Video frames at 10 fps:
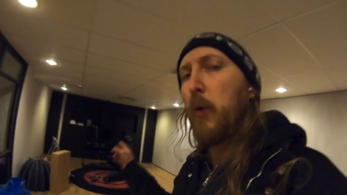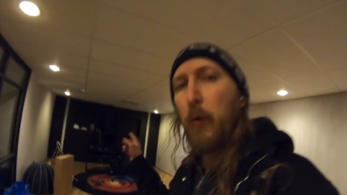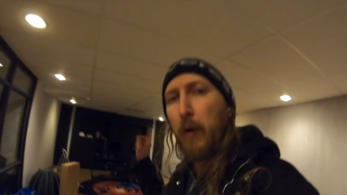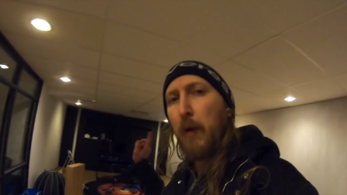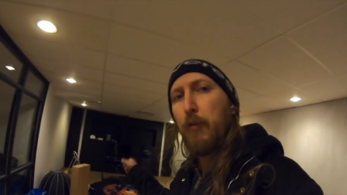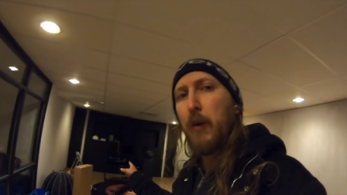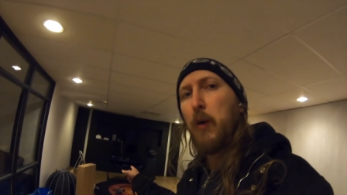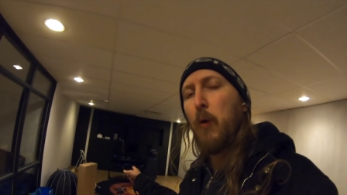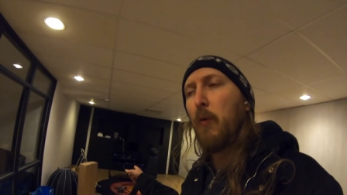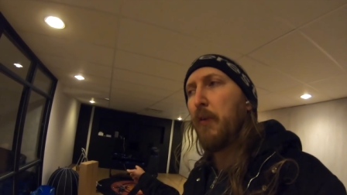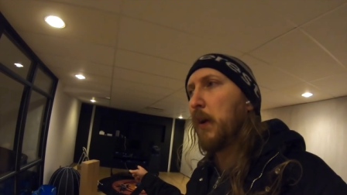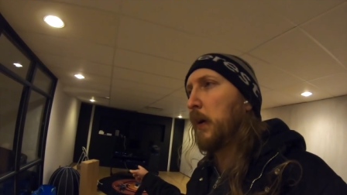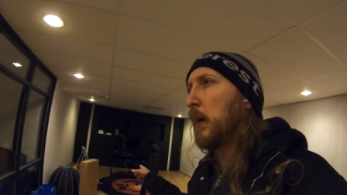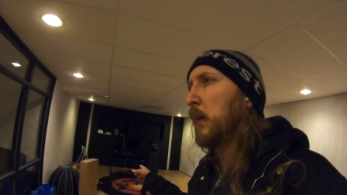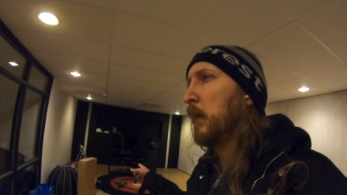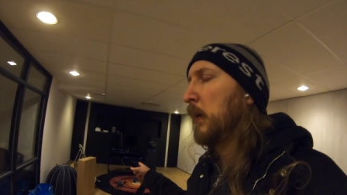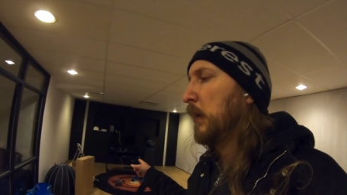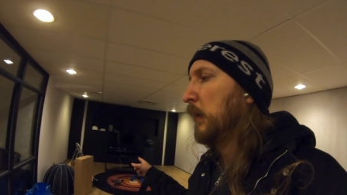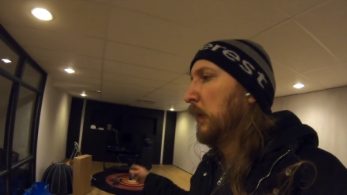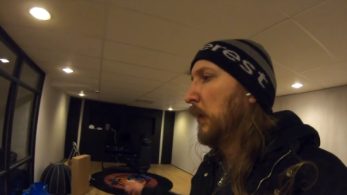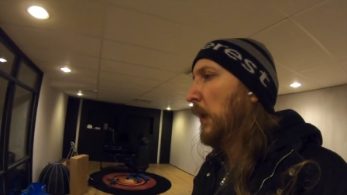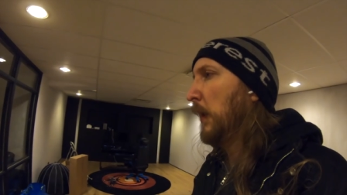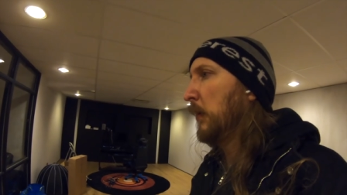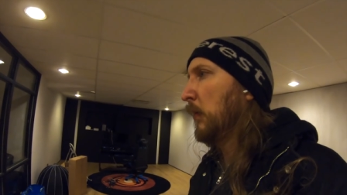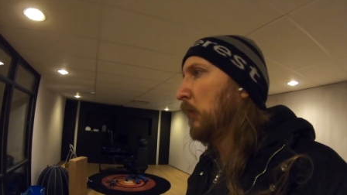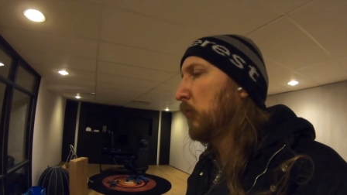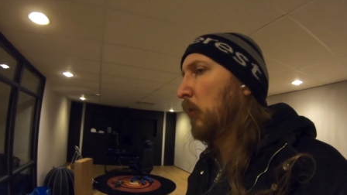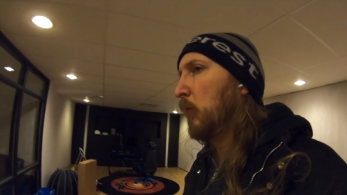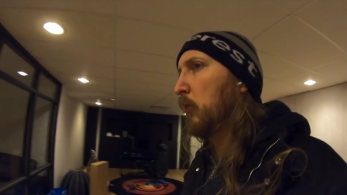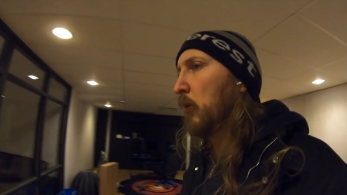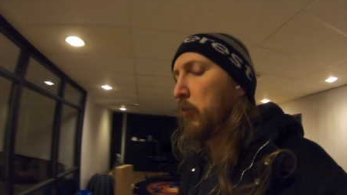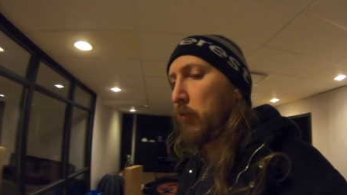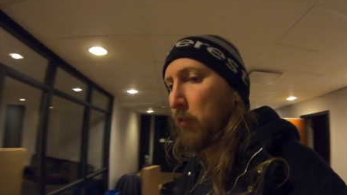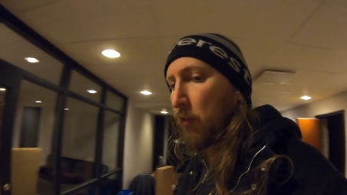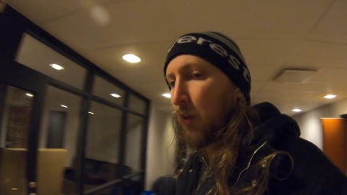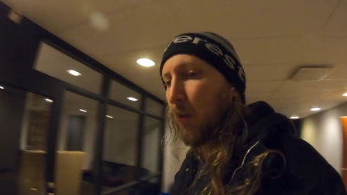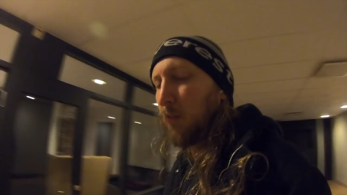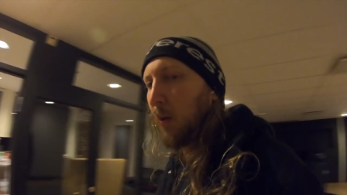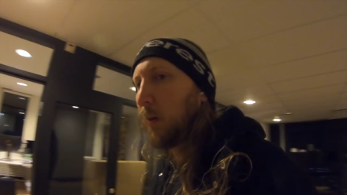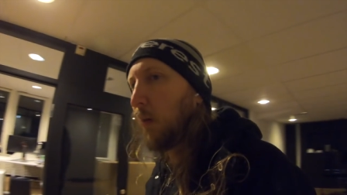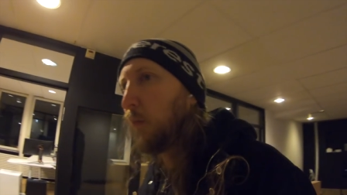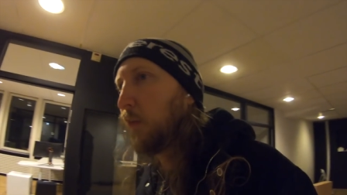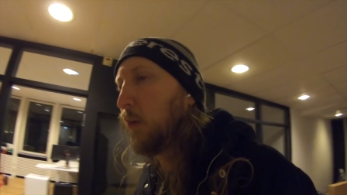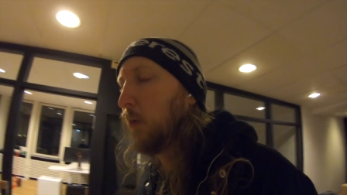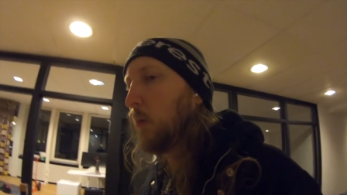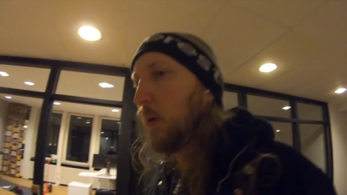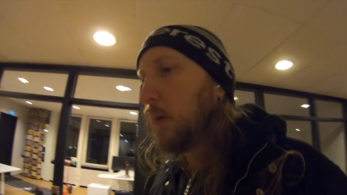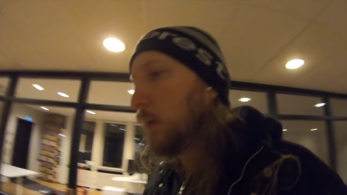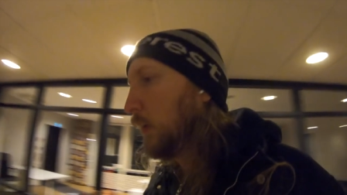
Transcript: record an FAQ over there and also just continue to